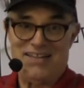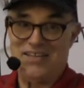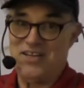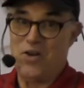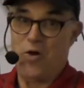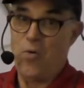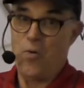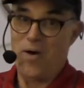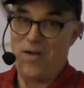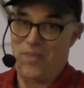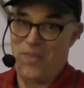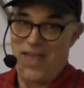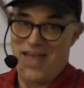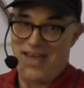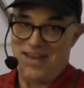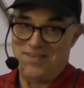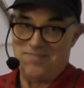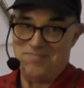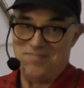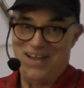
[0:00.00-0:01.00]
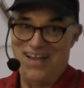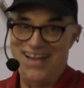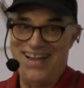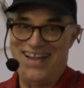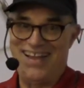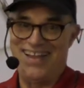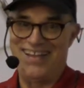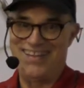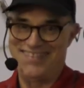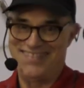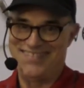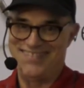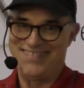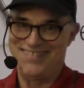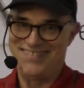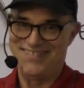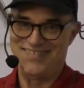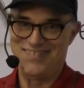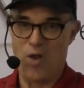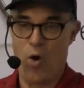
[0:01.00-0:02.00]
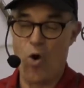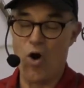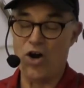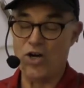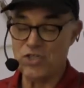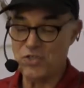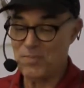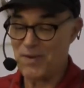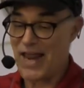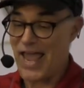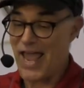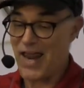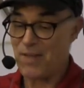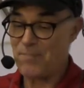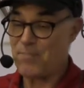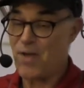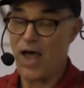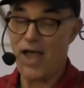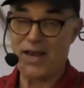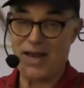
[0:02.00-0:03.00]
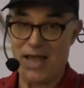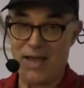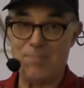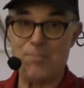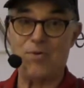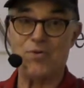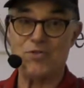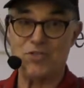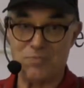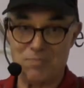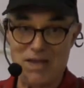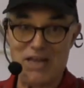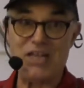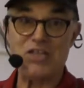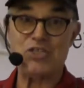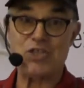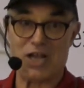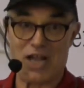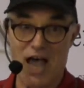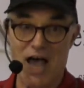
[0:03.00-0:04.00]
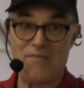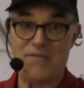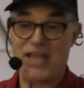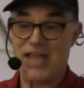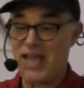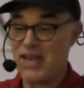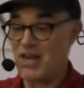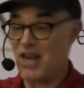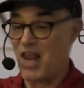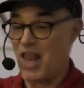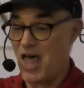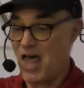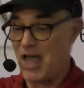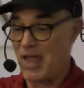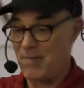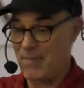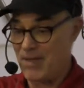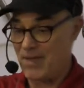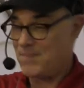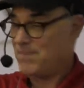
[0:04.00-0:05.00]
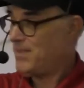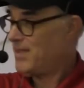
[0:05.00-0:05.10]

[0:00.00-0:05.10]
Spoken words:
You don't want that. Orange, banana, pineapple, spinach, agave, and lime.